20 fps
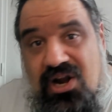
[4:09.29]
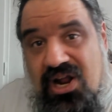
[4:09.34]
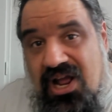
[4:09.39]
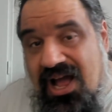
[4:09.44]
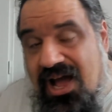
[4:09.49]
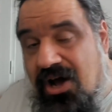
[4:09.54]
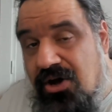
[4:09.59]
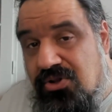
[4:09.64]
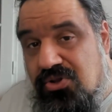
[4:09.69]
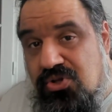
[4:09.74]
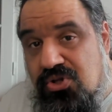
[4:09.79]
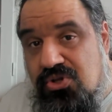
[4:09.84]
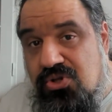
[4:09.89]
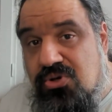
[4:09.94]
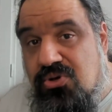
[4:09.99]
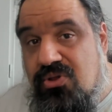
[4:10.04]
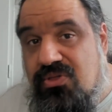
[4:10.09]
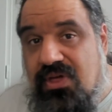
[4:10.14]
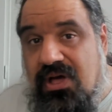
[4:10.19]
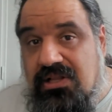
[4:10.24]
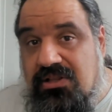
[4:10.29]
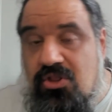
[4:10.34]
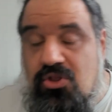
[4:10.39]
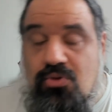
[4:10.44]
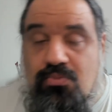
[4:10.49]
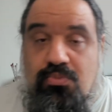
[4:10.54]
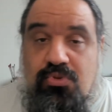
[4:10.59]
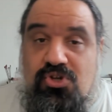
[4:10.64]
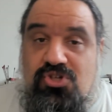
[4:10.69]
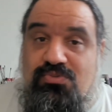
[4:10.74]
how to do that to
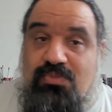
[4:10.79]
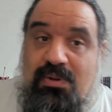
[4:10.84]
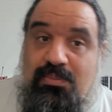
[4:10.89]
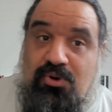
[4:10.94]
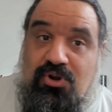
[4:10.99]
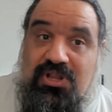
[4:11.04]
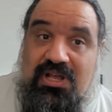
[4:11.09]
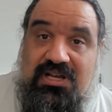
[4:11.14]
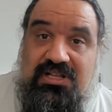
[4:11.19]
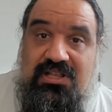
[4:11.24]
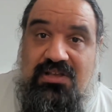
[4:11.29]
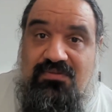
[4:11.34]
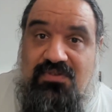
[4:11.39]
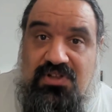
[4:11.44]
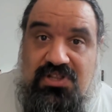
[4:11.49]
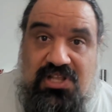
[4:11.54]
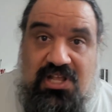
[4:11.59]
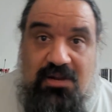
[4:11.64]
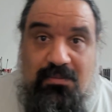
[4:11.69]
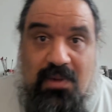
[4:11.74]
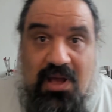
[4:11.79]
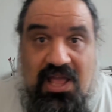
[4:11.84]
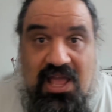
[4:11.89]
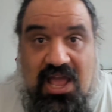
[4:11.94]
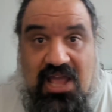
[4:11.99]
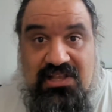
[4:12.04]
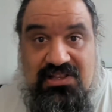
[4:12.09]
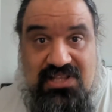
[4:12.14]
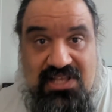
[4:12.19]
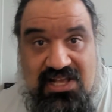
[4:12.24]
boost my productivity and my
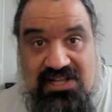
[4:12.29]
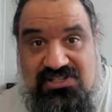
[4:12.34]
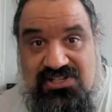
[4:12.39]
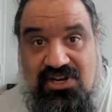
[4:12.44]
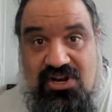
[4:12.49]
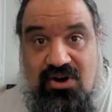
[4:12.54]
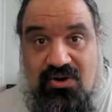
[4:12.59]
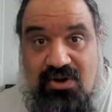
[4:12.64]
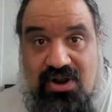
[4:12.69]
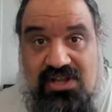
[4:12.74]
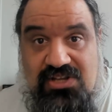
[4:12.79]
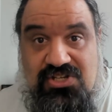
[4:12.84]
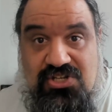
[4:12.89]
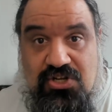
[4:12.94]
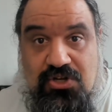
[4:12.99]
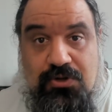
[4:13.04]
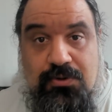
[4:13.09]
idea generation.